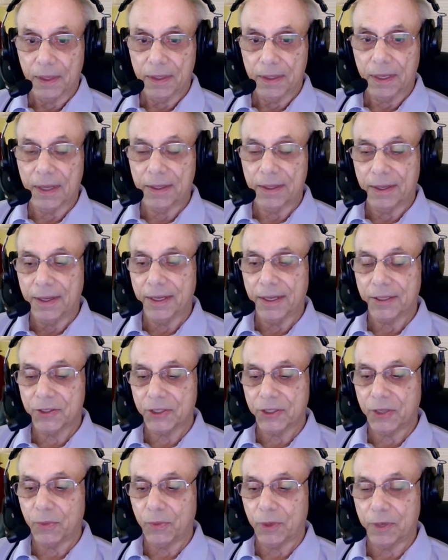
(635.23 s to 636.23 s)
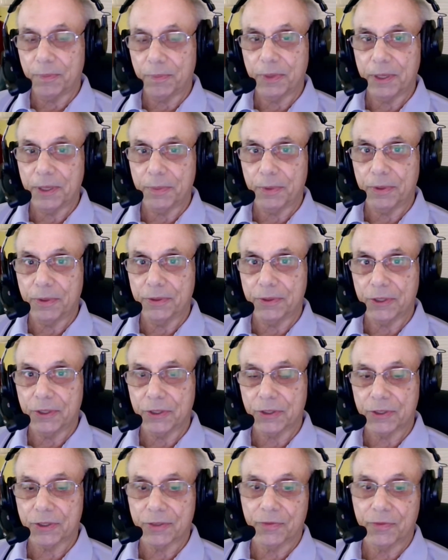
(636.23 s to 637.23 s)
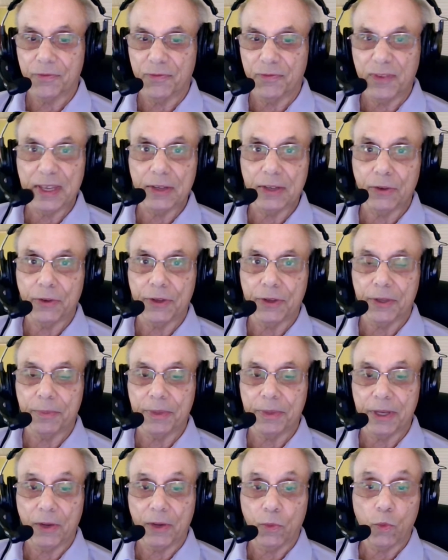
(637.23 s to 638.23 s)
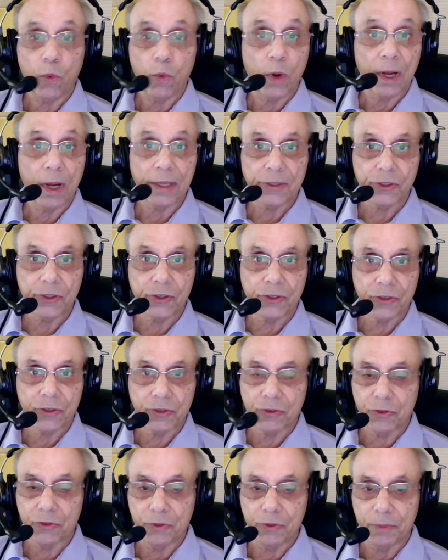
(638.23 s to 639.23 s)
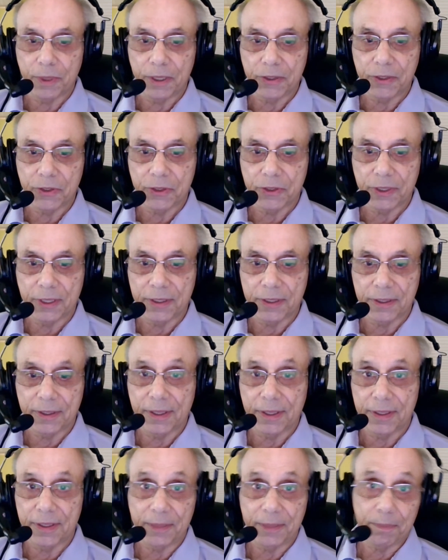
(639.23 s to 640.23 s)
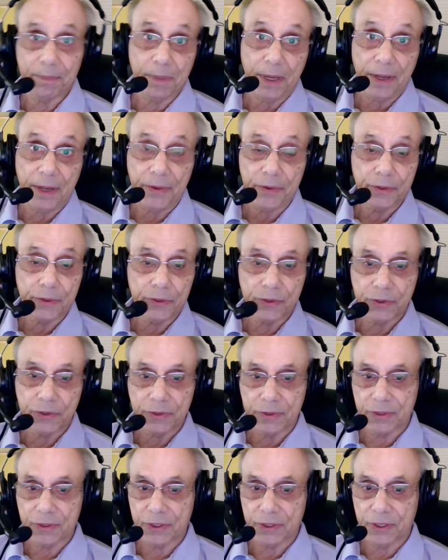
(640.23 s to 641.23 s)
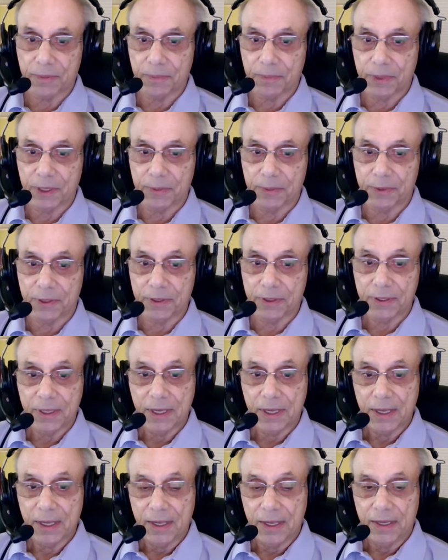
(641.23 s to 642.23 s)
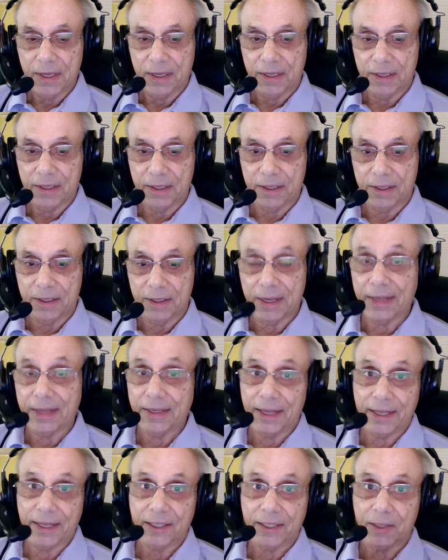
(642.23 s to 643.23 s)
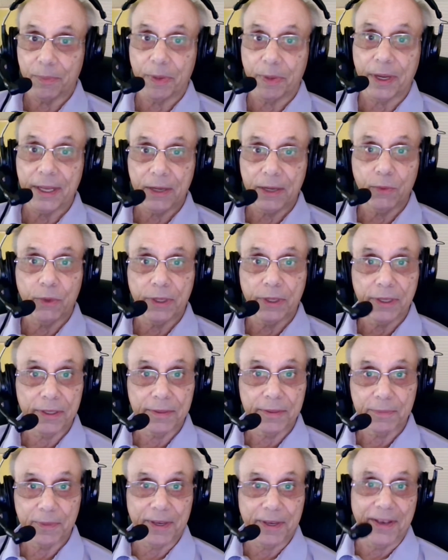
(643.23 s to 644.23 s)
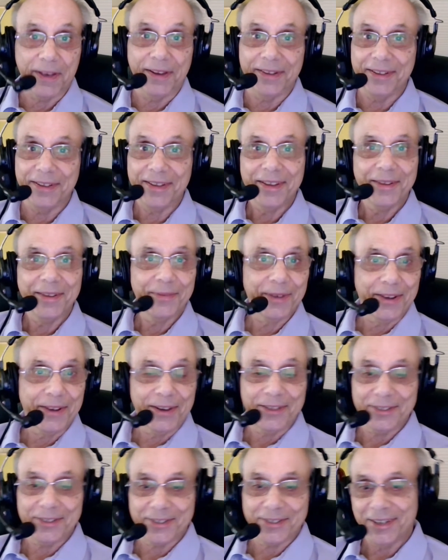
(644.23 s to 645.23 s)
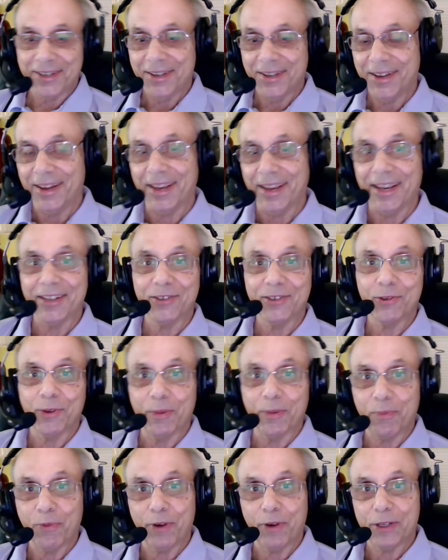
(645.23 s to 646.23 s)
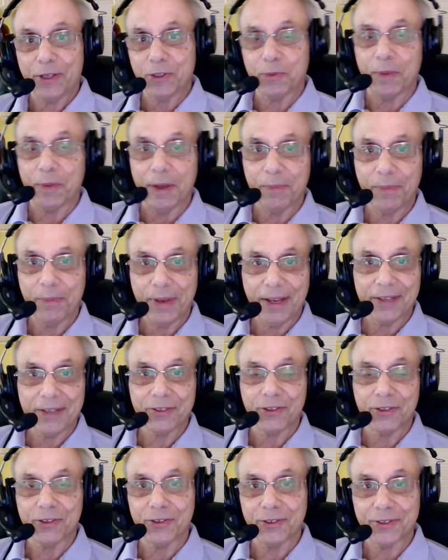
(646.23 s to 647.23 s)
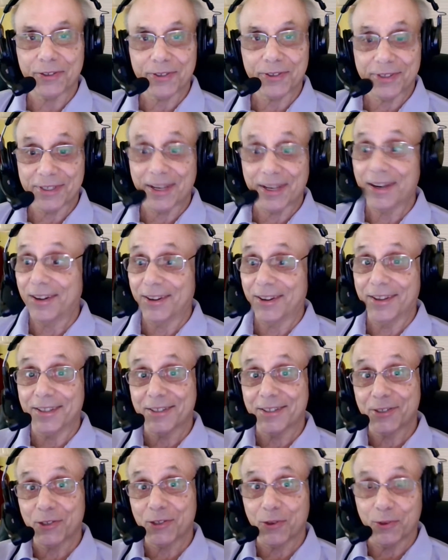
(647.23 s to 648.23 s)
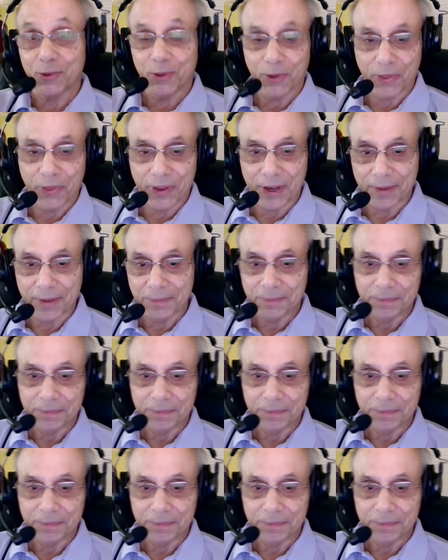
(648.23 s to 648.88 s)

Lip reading: I can see where people just feel they're being watched too much, and that bothers some people. I like to play with it because I get to impress my passengers. Say, look at this cool thing.